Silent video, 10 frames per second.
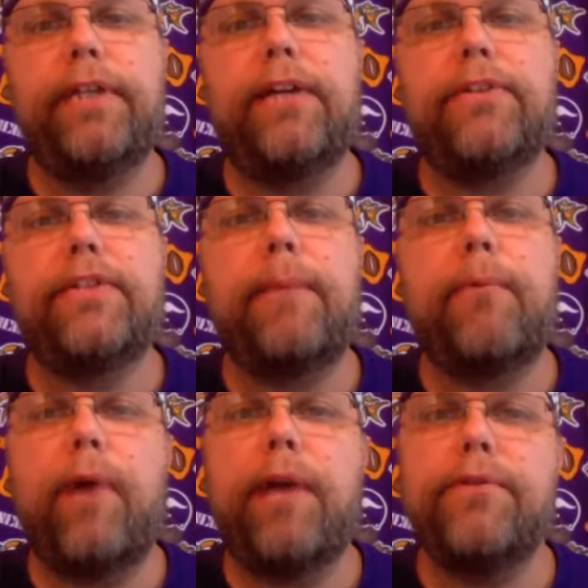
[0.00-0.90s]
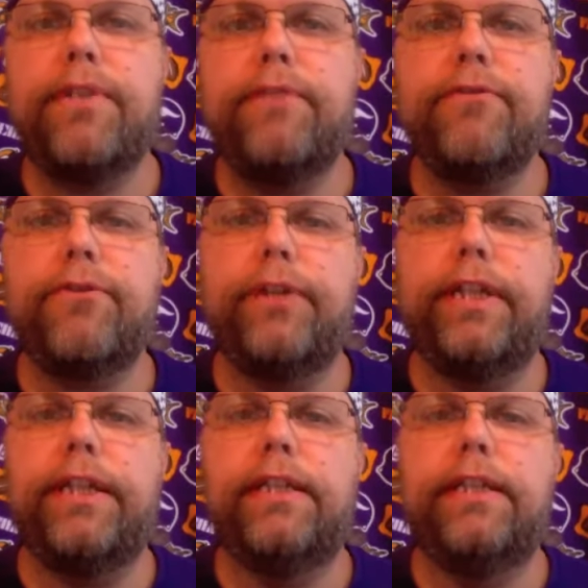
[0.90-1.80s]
how to stop a wide receiver screen.